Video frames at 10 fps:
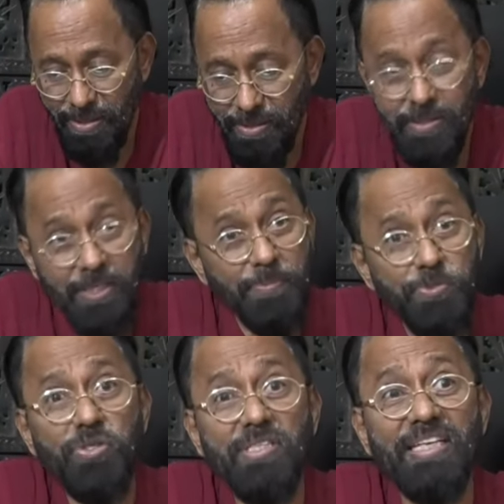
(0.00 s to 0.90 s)
seems
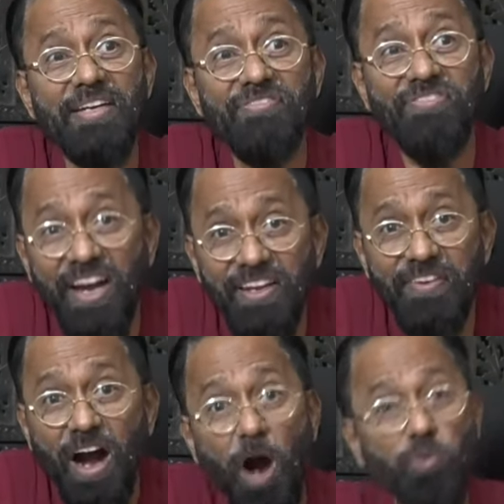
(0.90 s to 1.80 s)
to survive
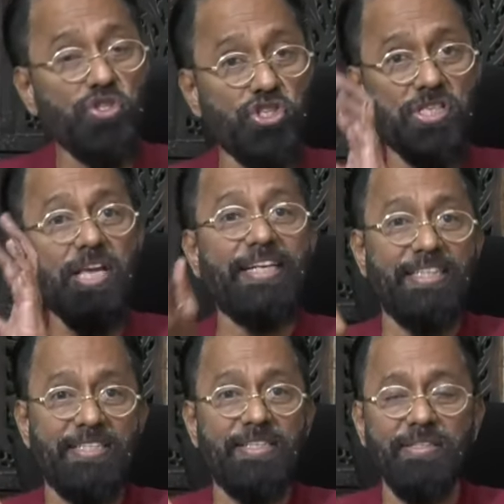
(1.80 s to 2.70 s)

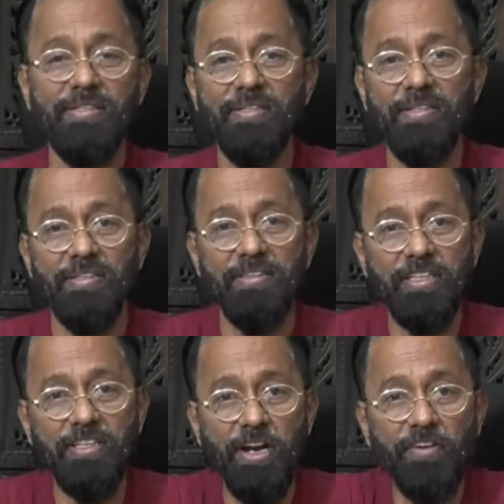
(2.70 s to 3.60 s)
outside the
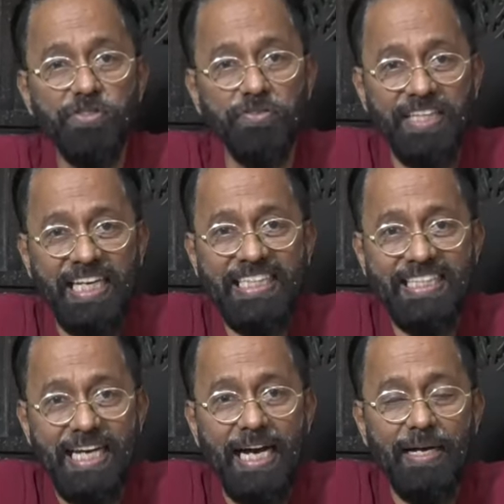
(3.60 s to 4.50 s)
craft of an editor.